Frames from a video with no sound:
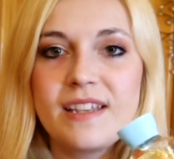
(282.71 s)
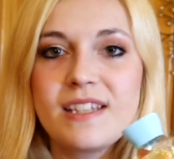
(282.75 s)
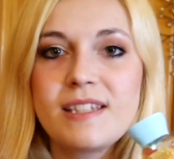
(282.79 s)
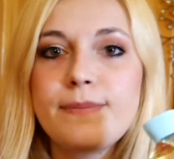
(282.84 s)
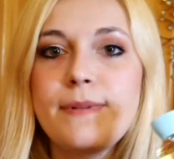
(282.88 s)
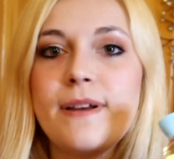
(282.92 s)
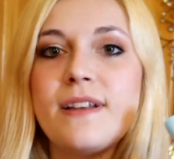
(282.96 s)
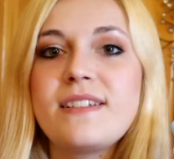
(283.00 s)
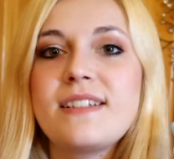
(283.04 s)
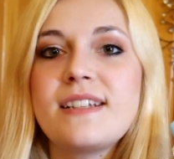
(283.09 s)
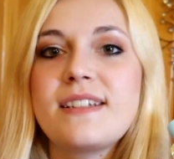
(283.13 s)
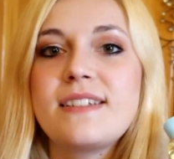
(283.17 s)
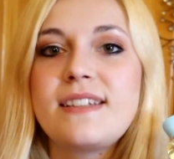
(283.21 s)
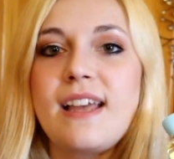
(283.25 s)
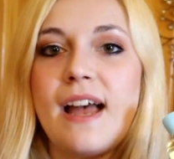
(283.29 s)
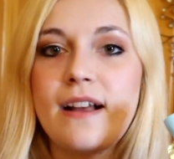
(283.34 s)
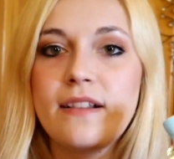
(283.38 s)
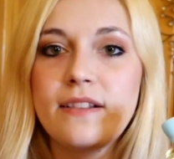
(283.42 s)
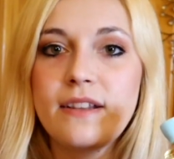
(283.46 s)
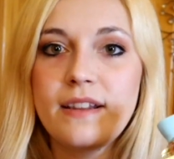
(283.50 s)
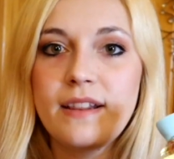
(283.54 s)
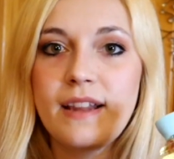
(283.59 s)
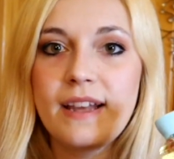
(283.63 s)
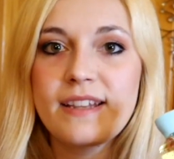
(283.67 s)
smells
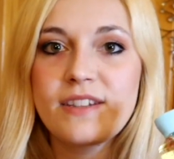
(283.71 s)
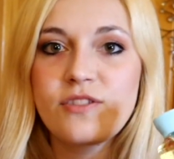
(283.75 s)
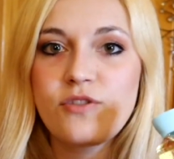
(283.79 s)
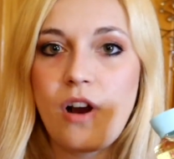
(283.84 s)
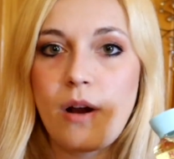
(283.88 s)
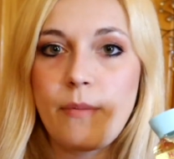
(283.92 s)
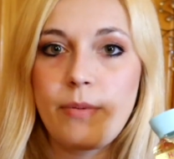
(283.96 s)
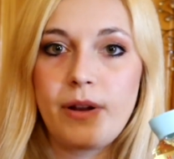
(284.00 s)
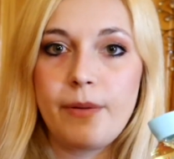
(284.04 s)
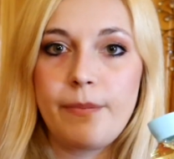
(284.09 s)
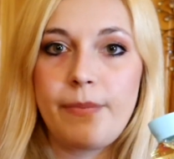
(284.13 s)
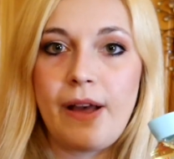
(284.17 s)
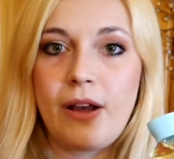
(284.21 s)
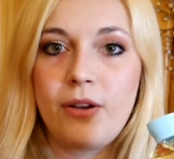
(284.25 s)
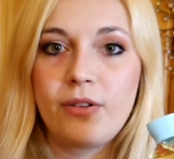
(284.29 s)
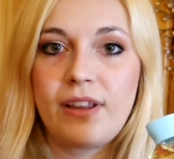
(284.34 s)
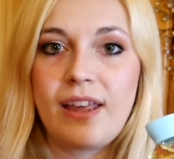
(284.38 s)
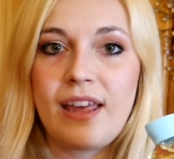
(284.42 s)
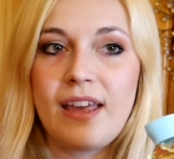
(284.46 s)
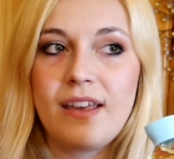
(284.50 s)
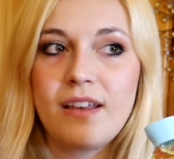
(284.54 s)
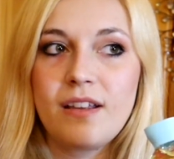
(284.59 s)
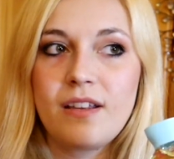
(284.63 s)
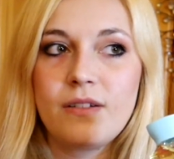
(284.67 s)
exactly like Strawberry Pound
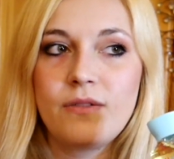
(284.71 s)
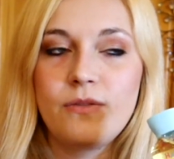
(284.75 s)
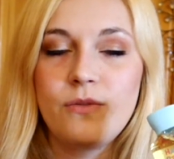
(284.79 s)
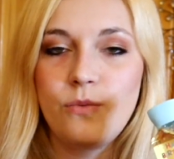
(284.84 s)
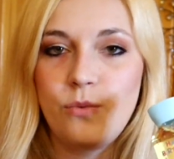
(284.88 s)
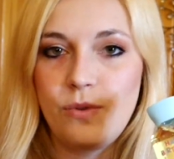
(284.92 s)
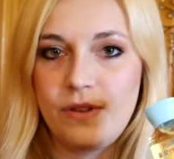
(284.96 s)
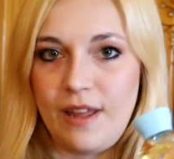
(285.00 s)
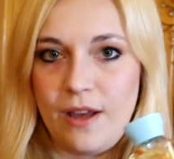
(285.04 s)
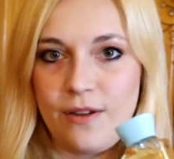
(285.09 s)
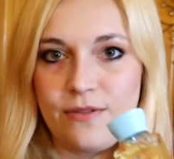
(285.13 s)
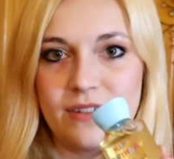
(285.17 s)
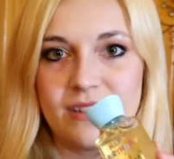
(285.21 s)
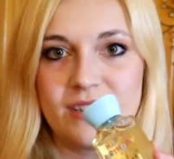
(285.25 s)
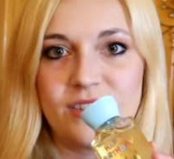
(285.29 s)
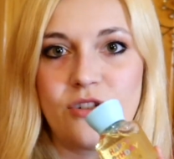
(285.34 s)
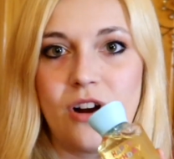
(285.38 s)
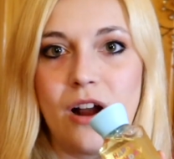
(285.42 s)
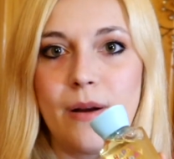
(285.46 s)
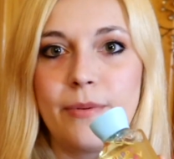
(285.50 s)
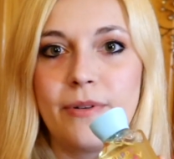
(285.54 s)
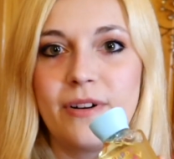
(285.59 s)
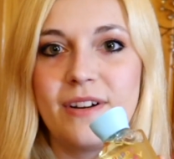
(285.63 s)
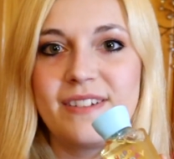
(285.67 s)
Cake without the
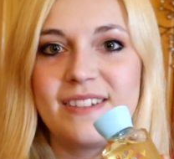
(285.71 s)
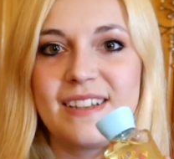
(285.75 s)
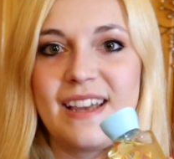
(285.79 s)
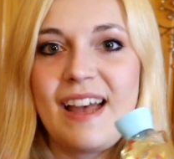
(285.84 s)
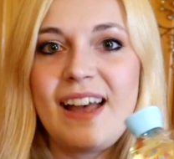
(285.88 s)
strawberries.